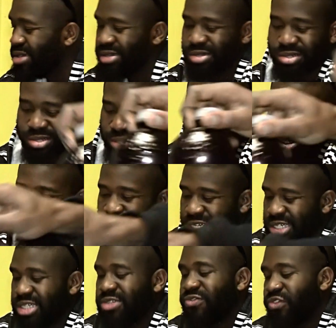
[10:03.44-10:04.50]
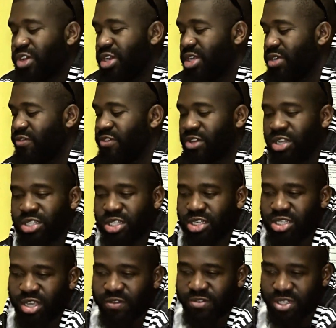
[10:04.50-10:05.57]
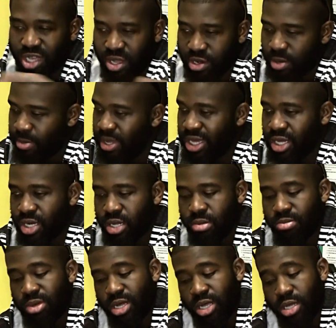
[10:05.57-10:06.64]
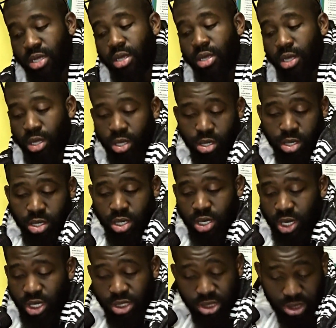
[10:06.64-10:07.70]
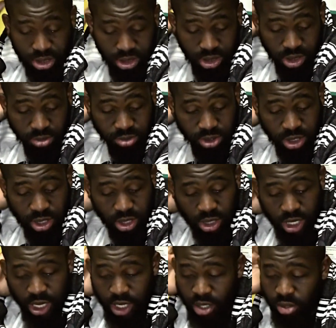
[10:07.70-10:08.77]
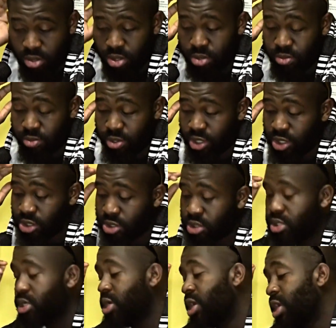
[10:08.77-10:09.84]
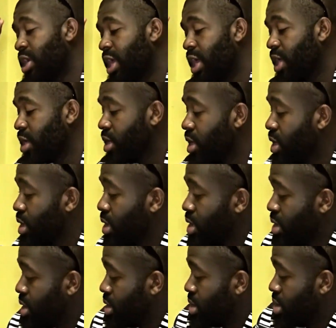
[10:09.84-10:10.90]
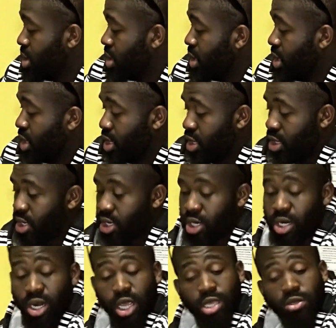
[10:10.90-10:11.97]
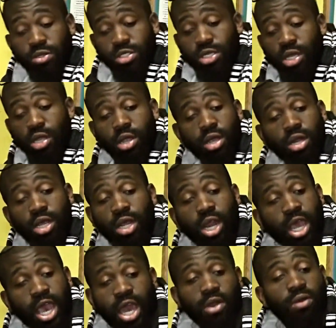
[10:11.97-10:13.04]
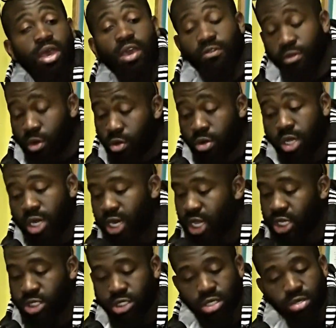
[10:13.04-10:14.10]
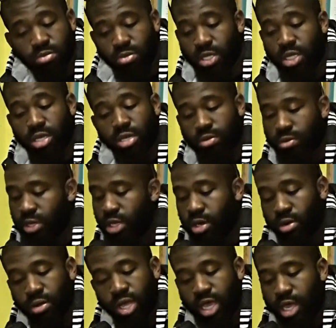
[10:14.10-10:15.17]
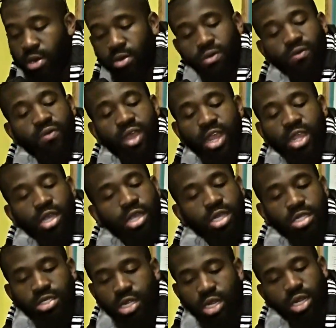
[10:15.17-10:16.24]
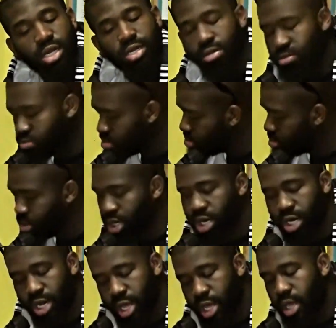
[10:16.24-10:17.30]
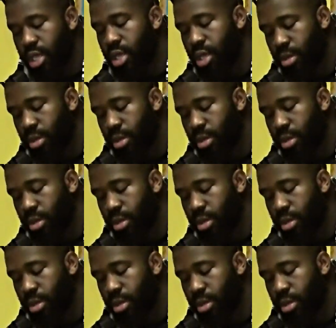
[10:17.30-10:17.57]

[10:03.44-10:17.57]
It's, it's not just Philly. Philly's a tough town to make it in, but that's, you know what I'm saying? Like, when his, like, and, and, and like you said earlier, like, I don't have no connection to me. We don't have no records, none, none of that.